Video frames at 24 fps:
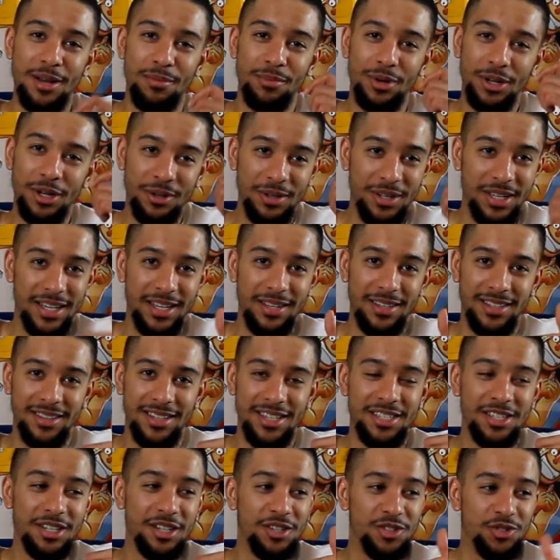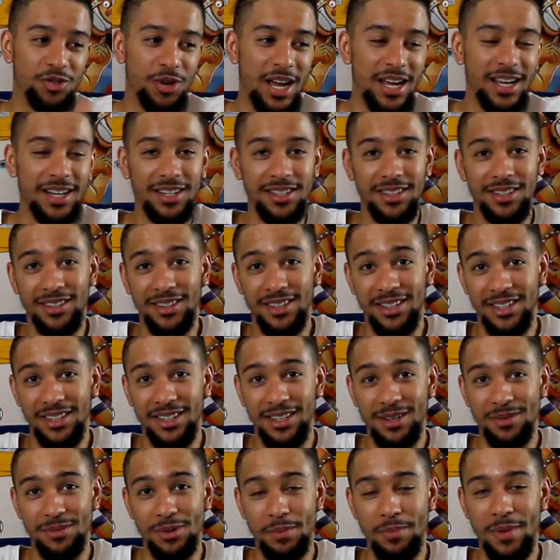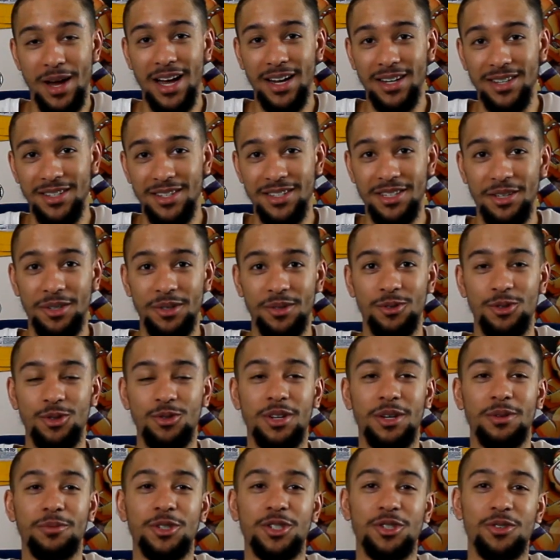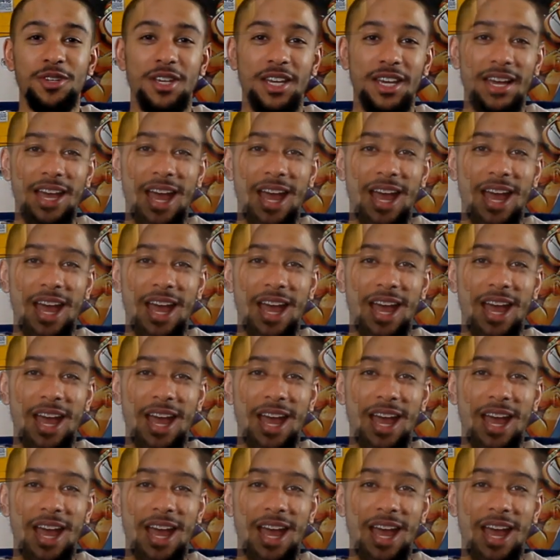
But okay, at least you're a dragon in the manga, so you get what you get.